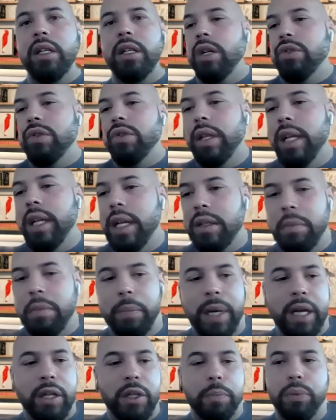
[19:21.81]

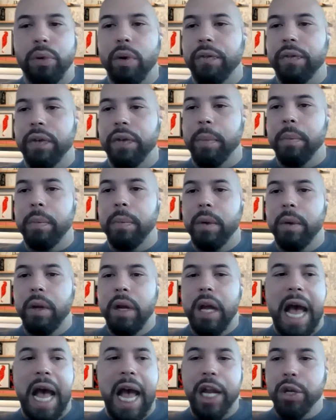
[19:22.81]
£100,000 profit
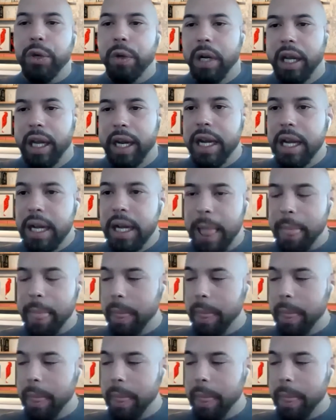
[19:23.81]
annually.